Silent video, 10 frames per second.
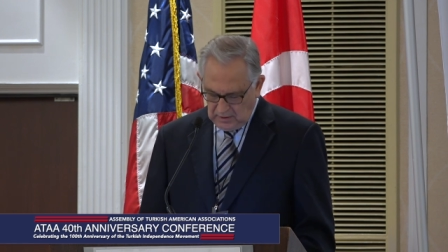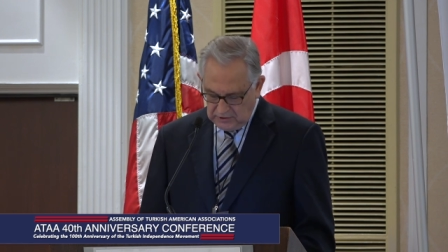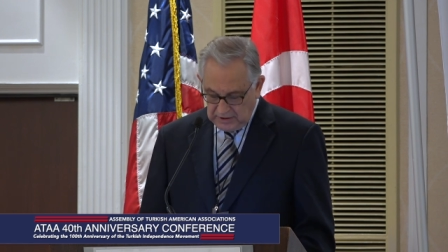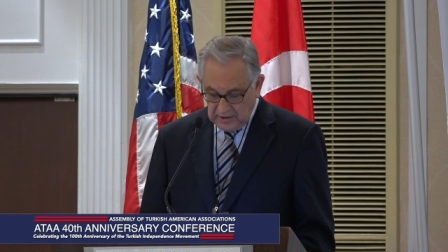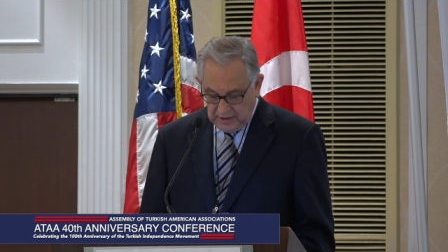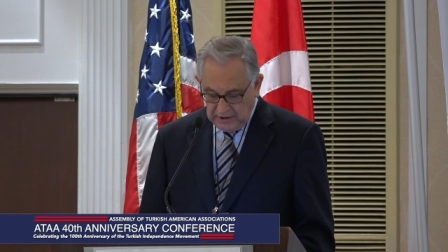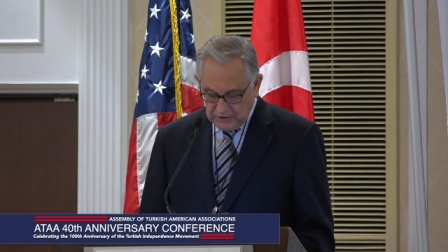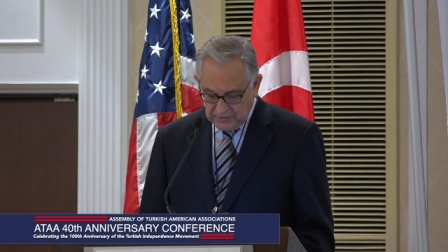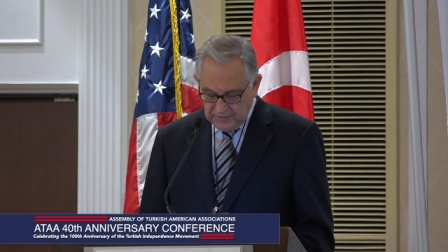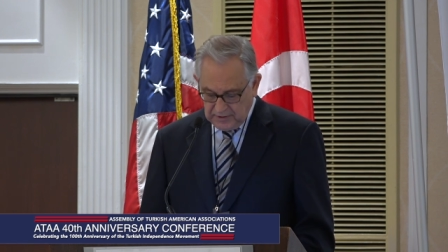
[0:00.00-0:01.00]

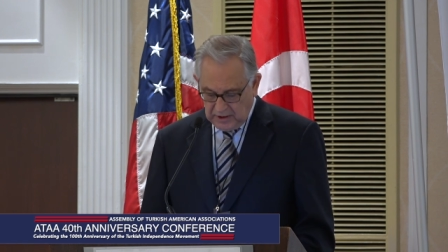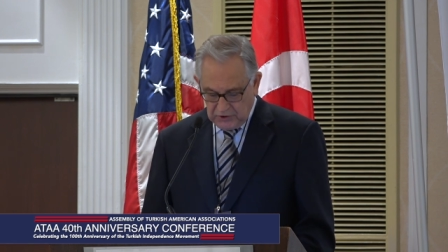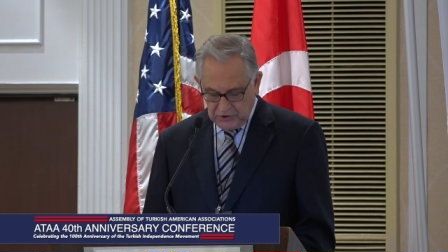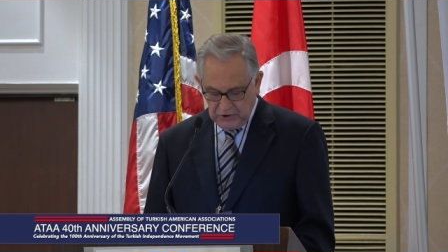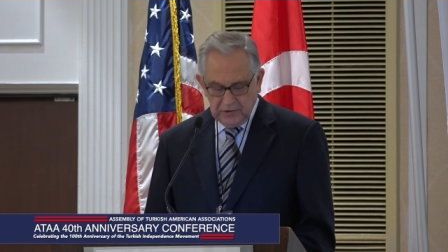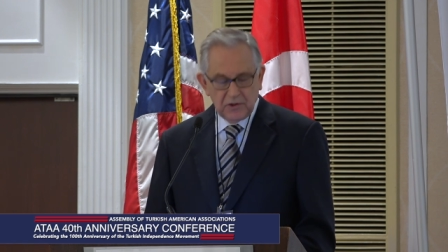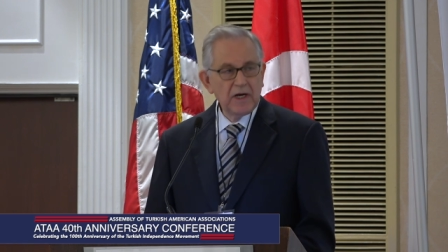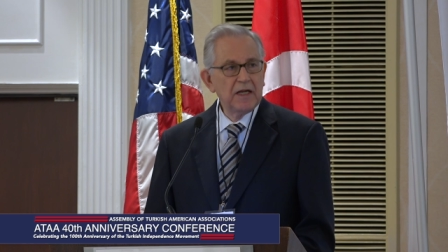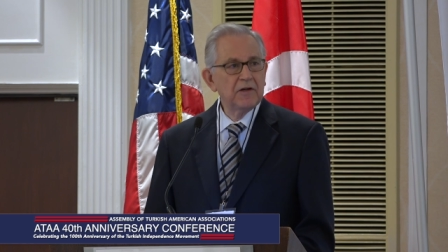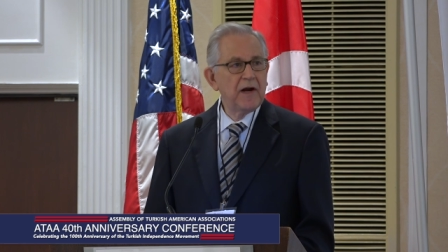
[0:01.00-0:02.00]
generations, our children
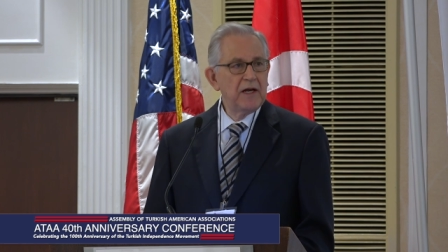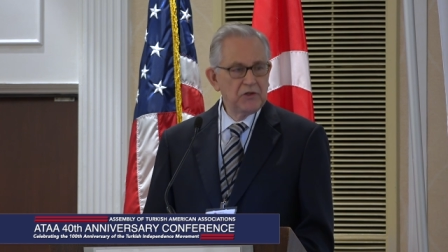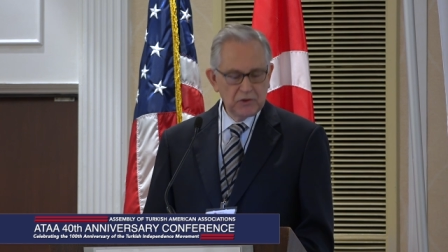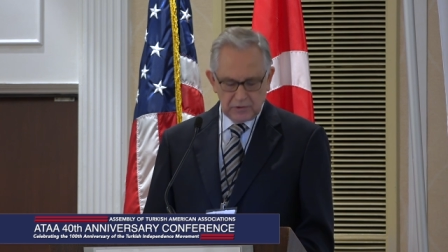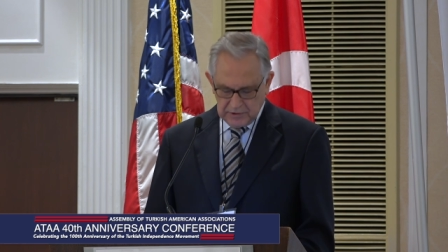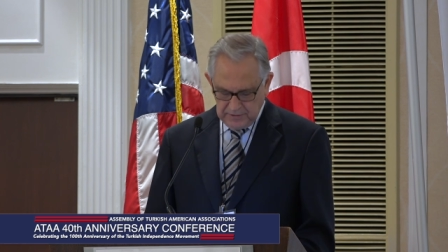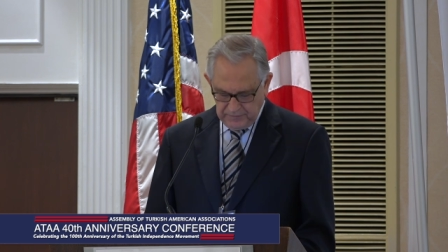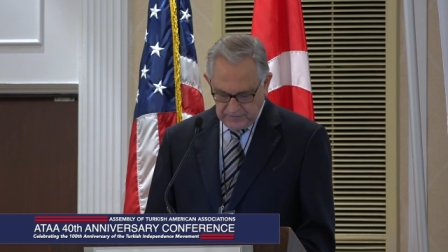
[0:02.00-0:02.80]
and grandchildren,